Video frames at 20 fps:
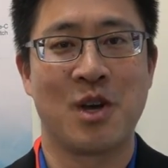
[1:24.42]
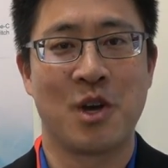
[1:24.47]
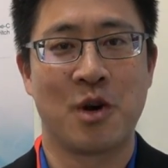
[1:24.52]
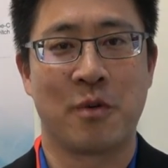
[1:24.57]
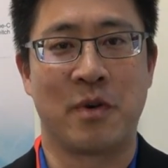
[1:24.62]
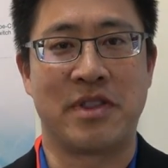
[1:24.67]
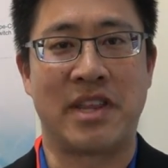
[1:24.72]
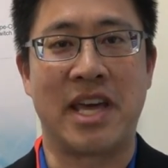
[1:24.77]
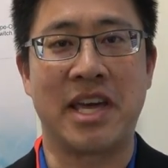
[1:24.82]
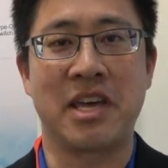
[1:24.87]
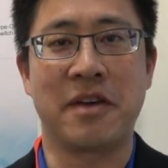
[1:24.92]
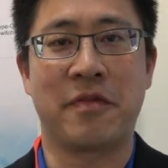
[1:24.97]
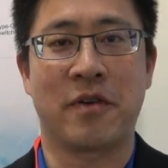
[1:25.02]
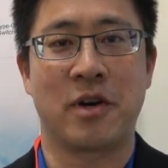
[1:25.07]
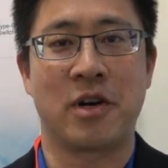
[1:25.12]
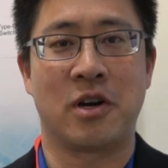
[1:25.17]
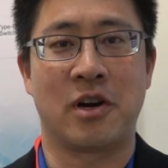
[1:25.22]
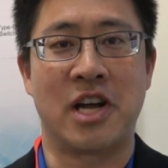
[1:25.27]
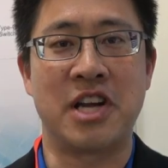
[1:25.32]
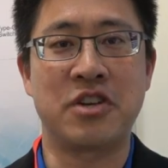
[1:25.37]
We thank you for
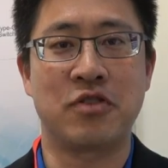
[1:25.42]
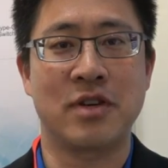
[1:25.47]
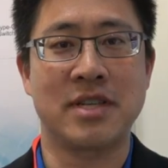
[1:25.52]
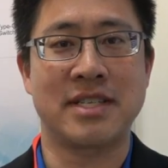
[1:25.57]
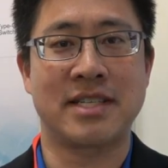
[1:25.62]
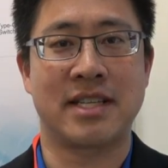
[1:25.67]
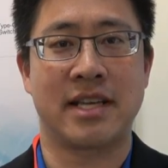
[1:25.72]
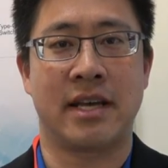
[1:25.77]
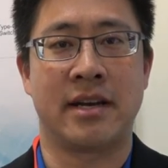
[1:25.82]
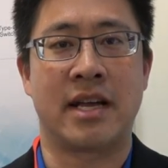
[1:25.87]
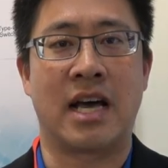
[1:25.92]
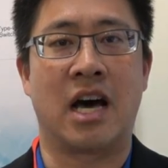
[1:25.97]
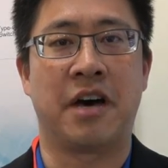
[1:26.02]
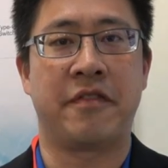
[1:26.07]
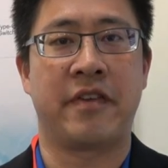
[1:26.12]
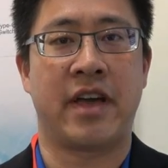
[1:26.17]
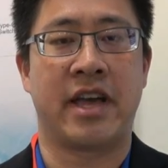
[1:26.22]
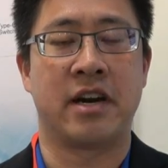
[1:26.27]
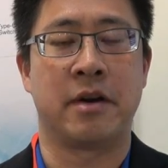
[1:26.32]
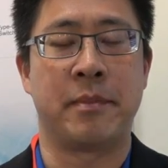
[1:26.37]
your interest in
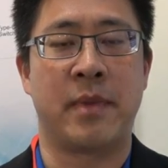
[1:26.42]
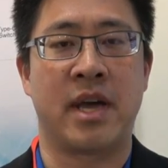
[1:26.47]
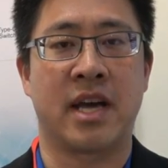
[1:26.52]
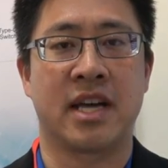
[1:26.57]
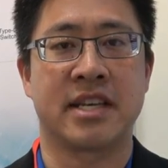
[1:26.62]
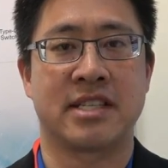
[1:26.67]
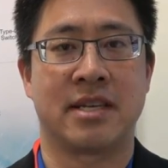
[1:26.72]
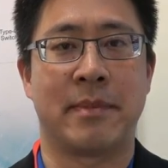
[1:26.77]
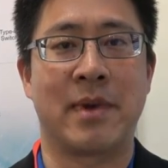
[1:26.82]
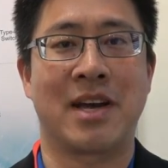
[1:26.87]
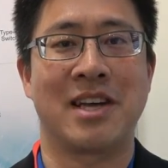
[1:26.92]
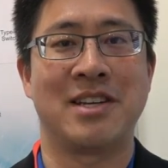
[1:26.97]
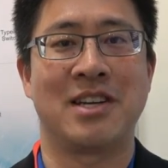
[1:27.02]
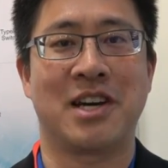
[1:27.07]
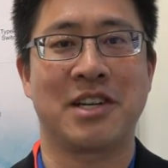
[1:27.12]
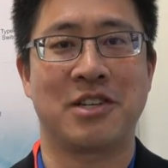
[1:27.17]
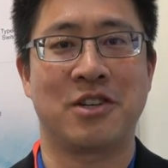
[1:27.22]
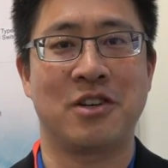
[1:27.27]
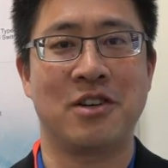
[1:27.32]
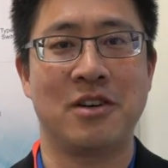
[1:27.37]
Alpha and Omega
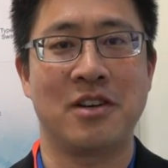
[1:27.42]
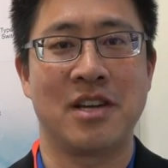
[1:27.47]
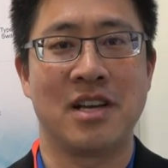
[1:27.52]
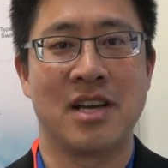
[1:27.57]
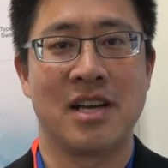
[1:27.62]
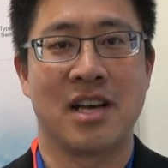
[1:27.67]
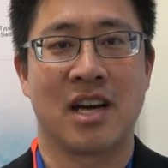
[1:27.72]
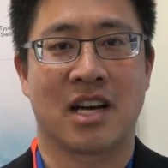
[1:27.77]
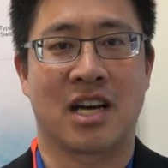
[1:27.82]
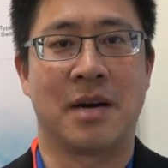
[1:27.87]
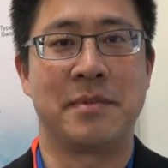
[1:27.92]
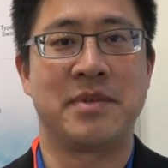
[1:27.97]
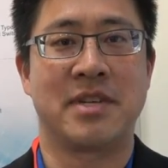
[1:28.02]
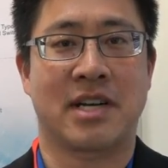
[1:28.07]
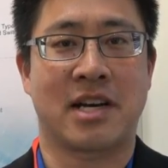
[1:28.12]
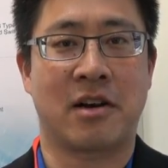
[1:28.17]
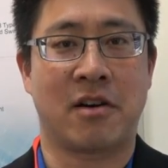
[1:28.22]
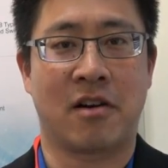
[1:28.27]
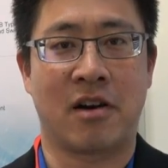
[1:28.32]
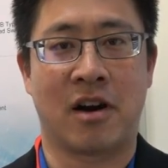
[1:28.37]
Semiconductor. Come
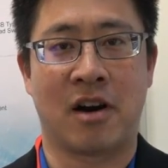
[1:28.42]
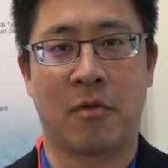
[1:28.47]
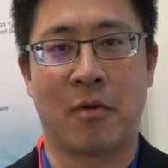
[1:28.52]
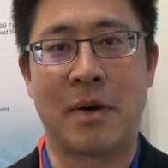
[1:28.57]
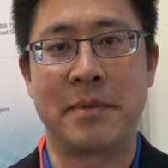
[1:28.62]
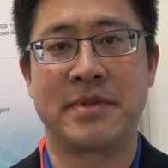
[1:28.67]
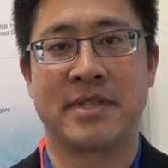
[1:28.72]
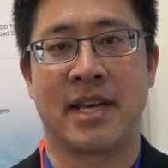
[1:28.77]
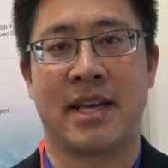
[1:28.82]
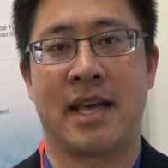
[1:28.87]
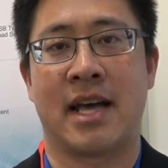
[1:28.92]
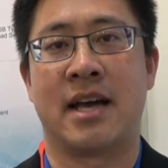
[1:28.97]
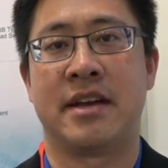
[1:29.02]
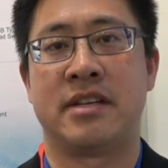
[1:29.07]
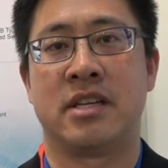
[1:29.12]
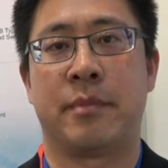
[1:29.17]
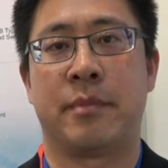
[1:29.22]
check out our website at